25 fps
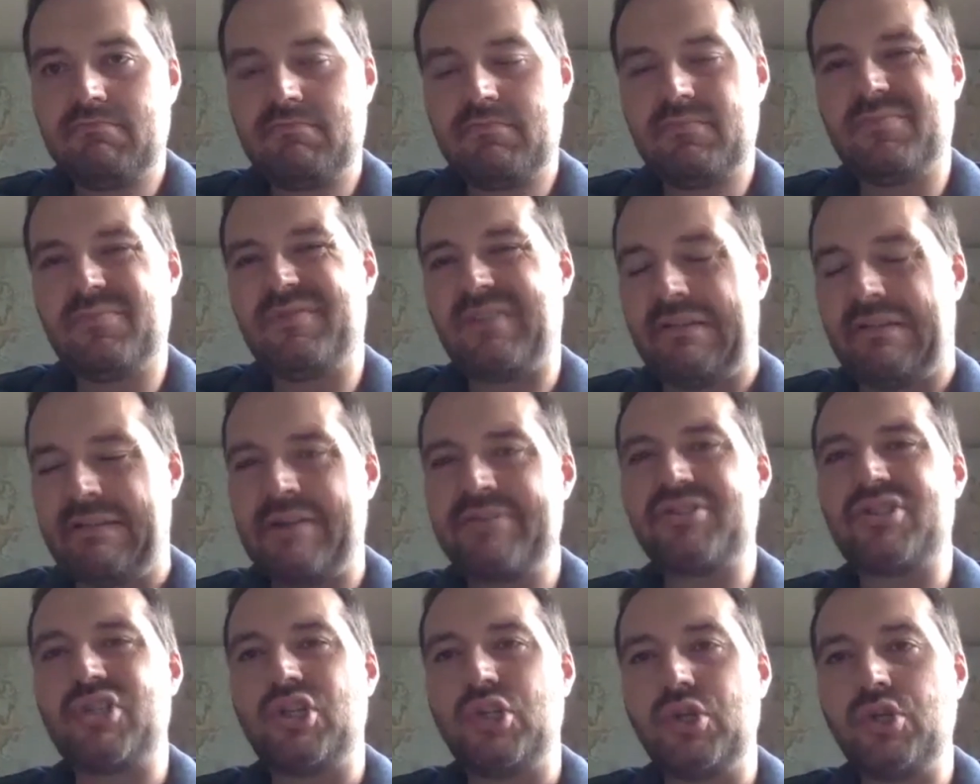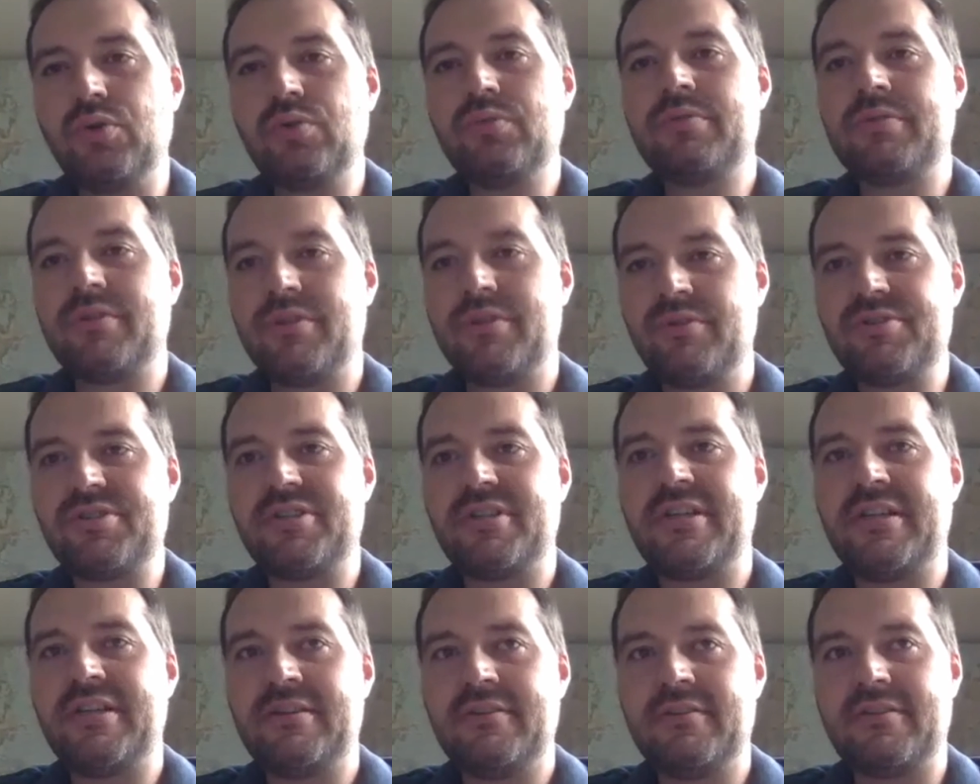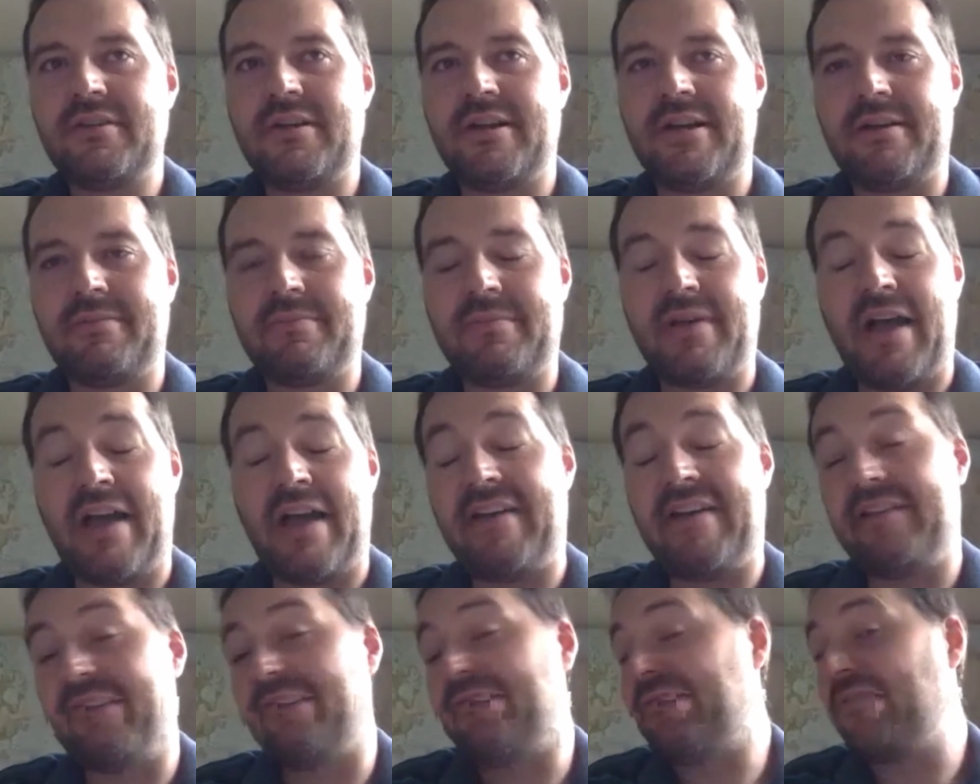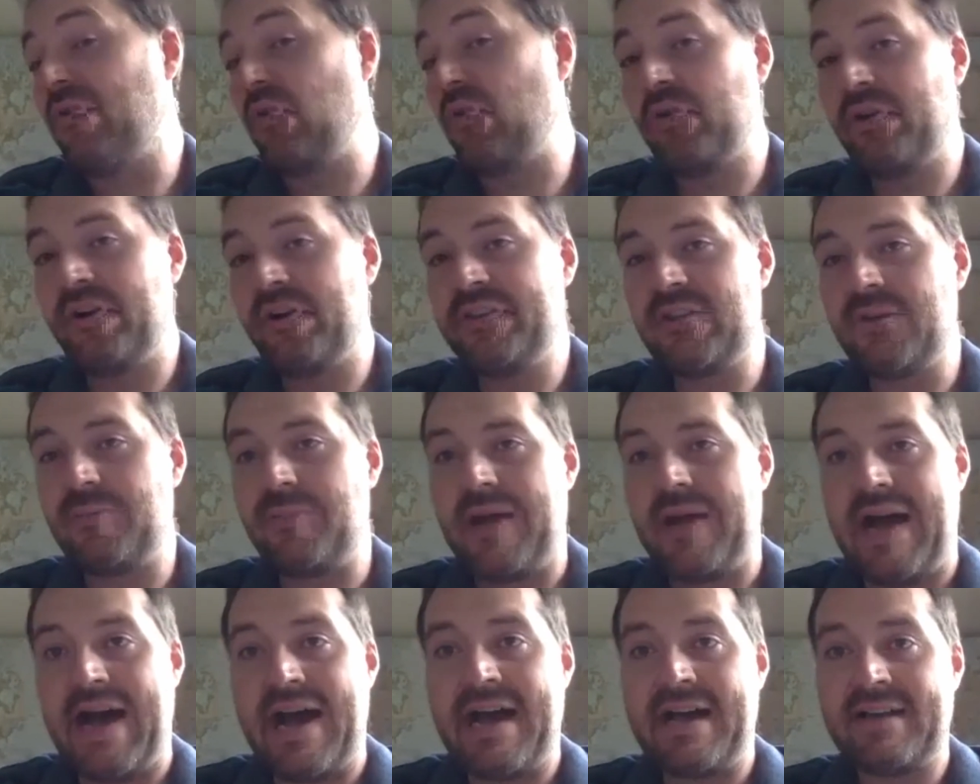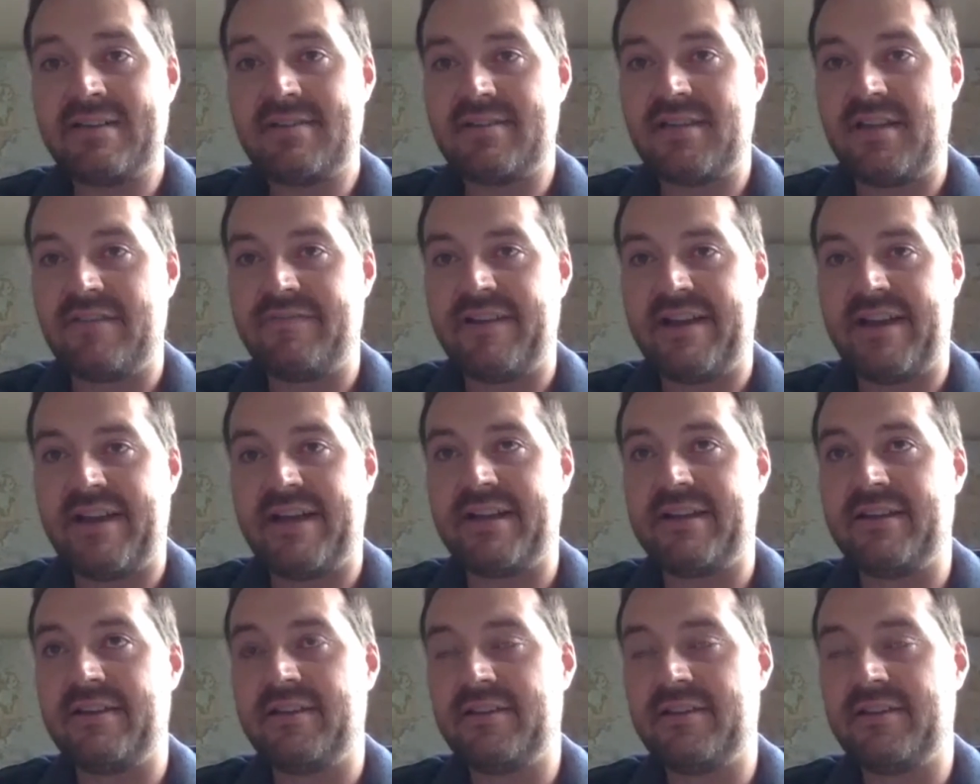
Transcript: around 2 usually. I've had 4 in the past. I've had